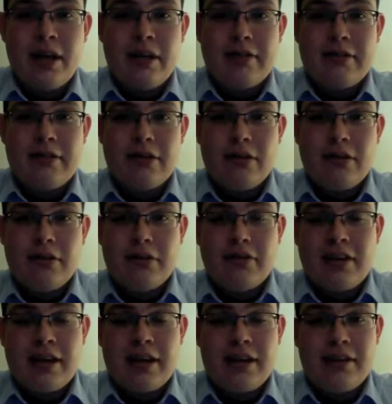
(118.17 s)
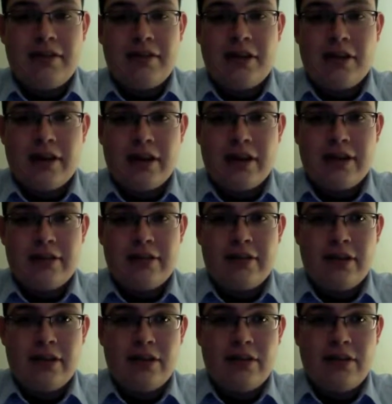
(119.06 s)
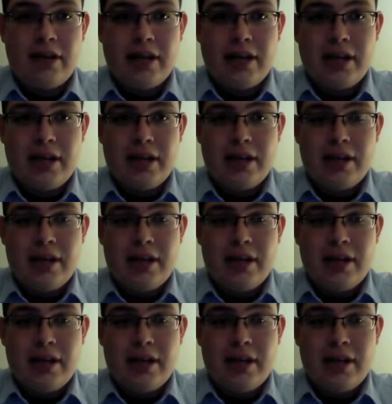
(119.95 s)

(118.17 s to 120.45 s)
So it was kind of hard. So